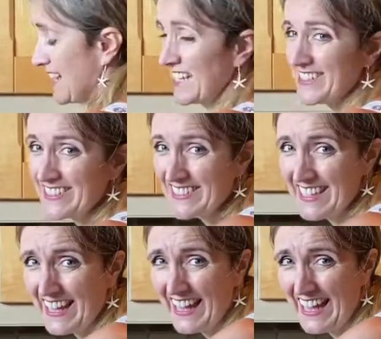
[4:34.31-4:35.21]
as you see
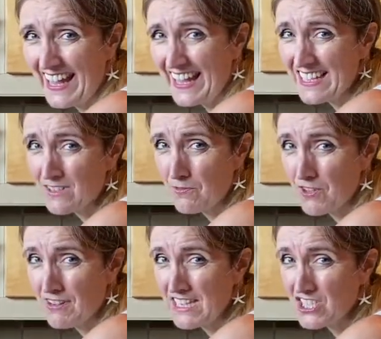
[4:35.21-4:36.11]
it here, are you
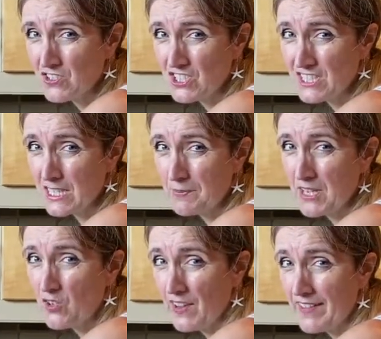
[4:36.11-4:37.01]
ready, children? It's going to be
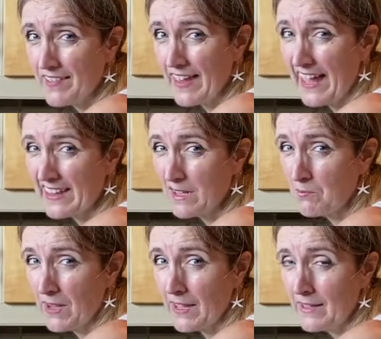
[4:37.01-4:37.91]
noisy, and then
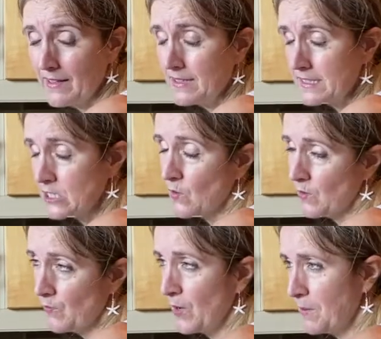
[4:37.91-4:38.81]
we'll stop the
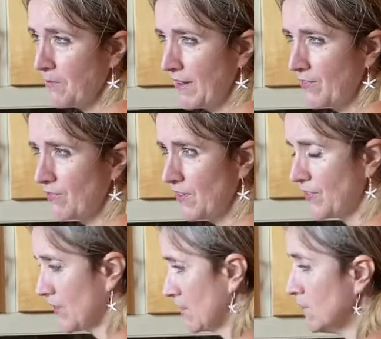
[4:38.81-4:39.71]
film and we'll
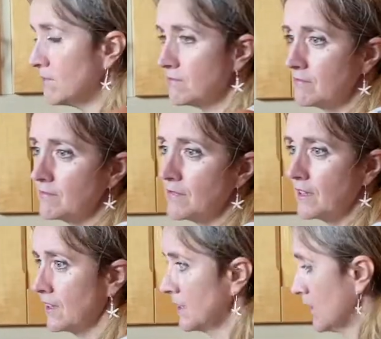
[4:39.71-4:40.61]
restart. Oh,
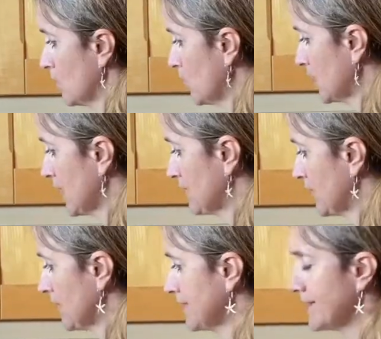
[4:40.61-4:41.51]
what haven't
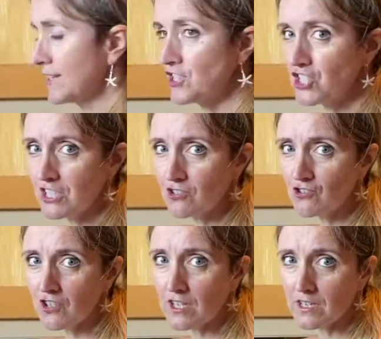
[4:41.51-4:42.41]
I done,
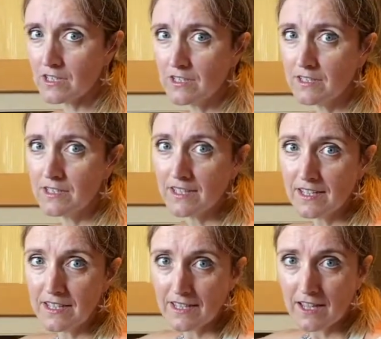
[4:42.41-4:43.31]
children?
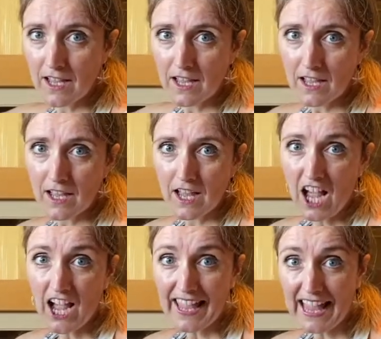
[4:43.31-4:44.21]

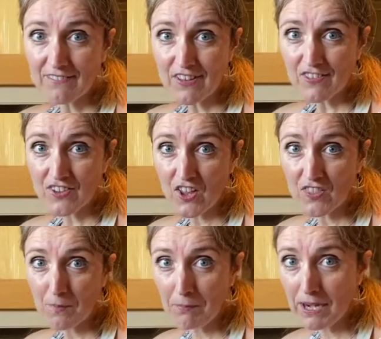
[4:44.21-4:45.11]
I haven't turned the
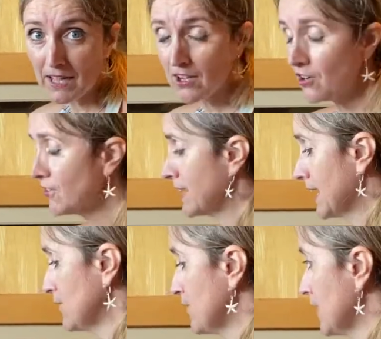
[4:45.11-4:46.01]
plug on,
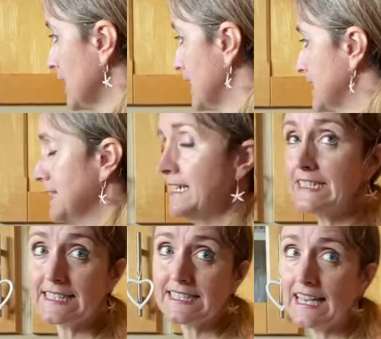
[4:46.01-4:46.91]
have I?
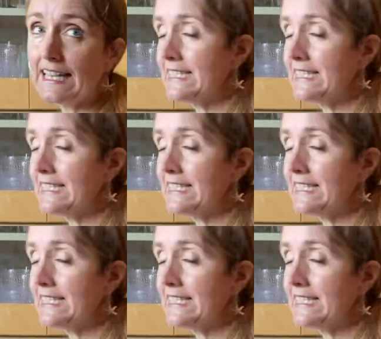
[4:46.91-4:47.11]
Silly